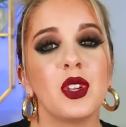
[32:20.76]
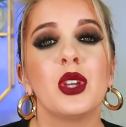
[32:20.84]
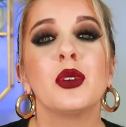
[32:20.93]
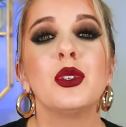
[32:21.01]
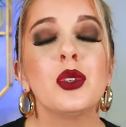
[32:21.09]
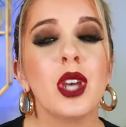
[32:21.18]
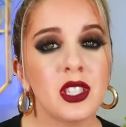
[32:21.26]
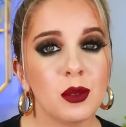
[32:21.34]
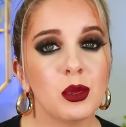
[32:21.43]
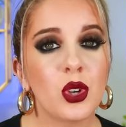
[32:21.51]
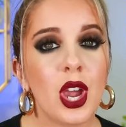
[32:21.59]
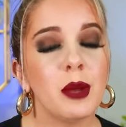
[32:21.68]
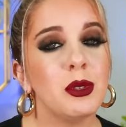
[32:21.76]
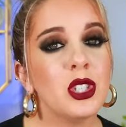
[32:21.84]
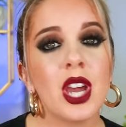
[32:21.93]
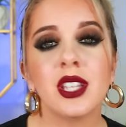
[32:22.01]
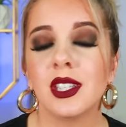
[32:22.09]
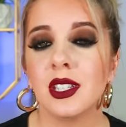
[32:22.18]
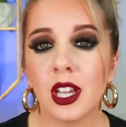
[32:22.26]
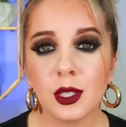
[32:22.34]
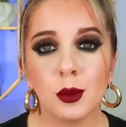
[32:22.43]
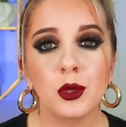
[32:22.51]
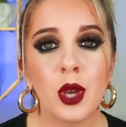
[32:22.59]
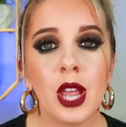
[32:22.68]
video, you guys subscribed, you guys did not
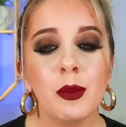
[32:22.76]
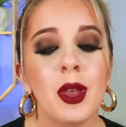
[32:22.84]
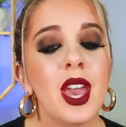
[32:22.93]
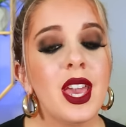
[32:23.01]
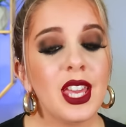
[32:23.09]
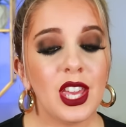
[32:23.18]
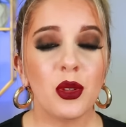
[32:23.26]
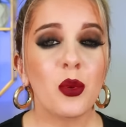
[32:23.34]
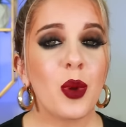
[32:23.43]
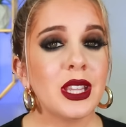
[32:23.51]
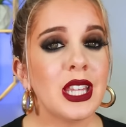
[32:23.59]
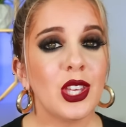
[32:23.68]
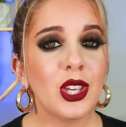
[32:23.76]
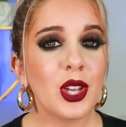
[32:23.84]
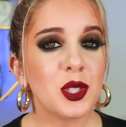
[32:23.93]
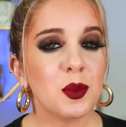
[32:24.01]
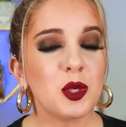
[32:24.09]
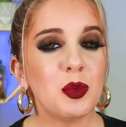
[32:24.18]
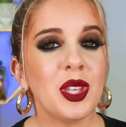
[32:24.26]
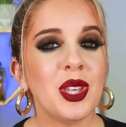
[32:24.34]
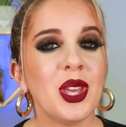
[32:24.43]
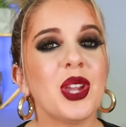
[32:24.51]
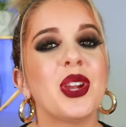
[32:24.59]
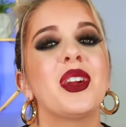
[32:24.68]
subscribe, subscribe. Either way, thank you guys so much for being
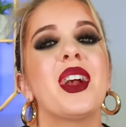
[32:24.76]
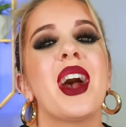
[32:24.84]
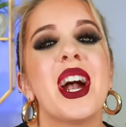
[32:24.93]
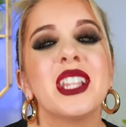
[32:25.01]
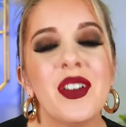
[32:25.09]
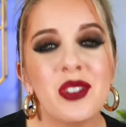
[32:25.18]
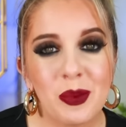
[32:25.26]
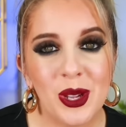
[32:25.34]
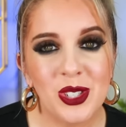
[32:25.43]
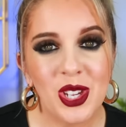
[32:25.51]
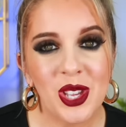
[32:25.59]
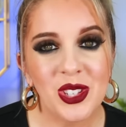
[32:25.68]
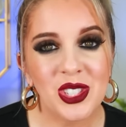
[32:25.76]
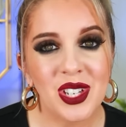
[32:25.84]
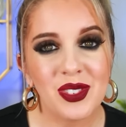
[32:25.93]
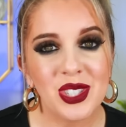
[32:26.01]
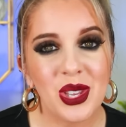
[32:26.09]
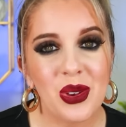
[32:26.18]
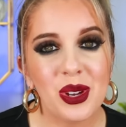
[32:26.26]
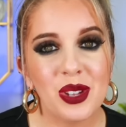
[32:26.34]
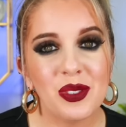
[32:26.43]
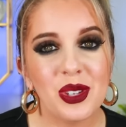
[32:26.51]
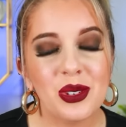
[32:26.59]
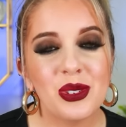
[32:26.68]
here. I love and appreciate each and every single one
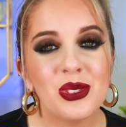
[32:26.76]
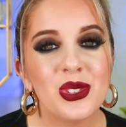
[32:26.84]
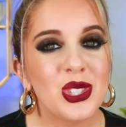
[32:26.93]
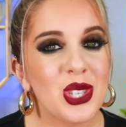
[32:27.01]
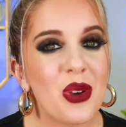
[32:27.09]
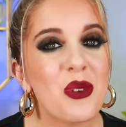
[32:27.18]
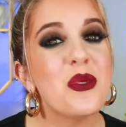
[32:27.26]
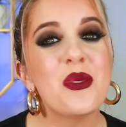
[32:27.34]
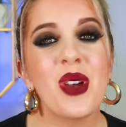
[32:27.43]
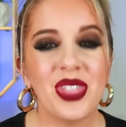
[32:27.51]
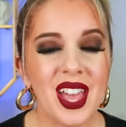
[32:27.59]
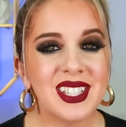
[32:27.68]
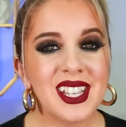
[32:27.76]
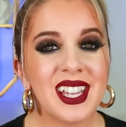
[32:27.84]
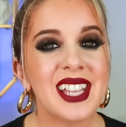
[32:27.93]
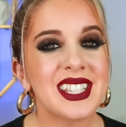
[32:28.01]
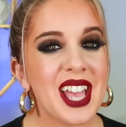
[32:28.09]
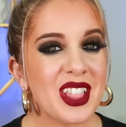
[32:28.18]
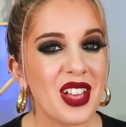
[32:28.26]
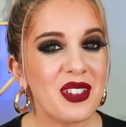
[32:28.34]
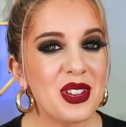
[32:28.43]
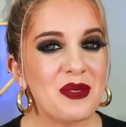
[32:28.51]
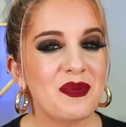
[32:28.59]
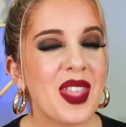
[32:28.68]
of you. So with that said, guys, I love
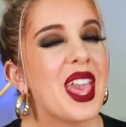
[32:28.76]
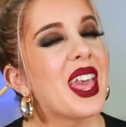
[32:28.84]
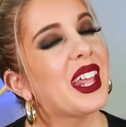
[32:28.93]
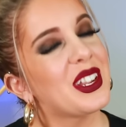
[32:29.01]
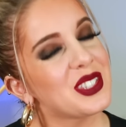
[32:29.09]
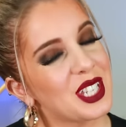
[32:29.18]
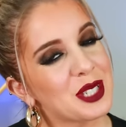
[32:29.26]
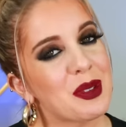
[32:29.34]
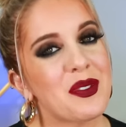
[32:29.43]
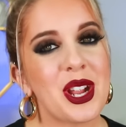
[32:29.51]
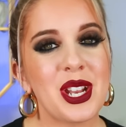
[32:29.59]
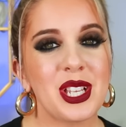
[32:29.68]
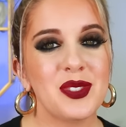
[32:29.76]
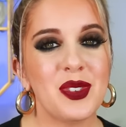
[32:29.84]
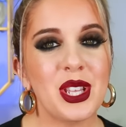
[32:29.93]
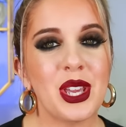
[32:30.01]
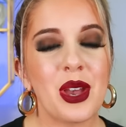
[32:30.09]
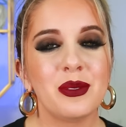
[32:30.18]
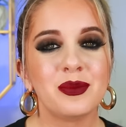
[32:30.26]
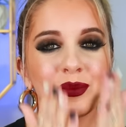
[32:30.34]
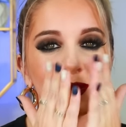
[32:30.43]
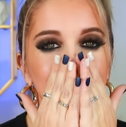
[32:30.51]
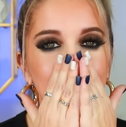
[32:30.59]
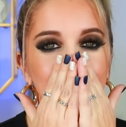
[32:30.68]
you, and I'll see you guys in my very next video.
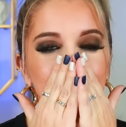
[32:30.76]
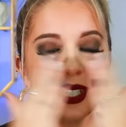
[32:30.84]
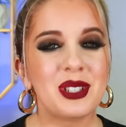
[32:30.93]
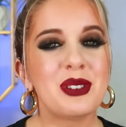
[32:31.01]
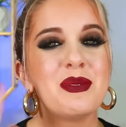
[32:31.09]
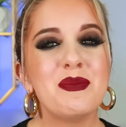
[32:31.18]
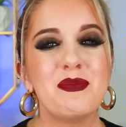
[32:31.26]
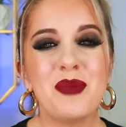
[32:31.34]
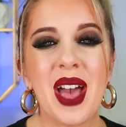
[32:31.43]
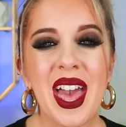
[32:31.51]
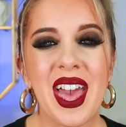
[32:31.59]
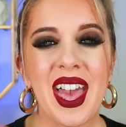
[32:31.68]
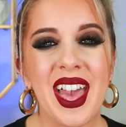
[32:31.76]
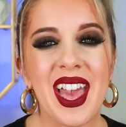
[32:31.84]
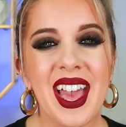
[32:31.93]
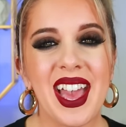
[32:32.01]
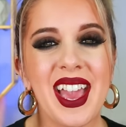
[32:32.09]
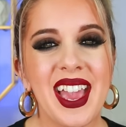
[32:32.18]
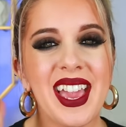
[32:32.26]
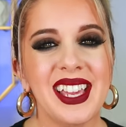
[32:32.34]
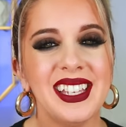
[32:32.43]
Bye!